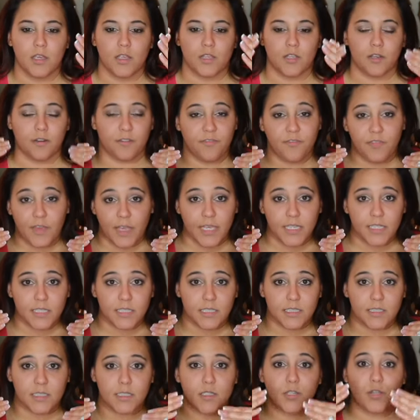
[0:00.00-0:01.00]
your
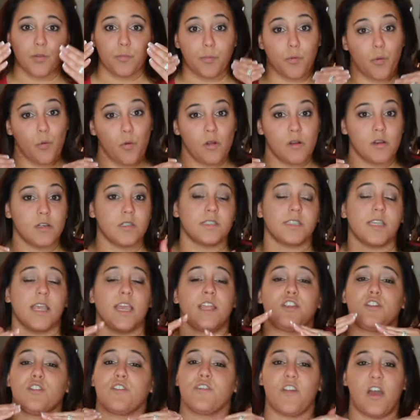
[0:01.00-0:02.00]
face, your pores,
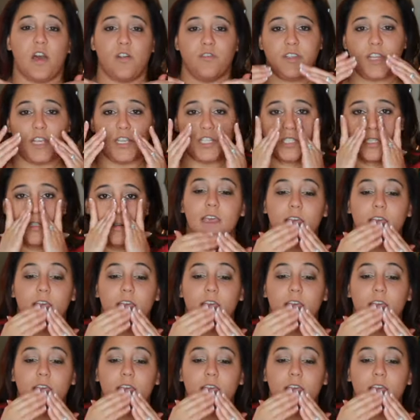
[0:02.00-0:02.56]
and your foundation.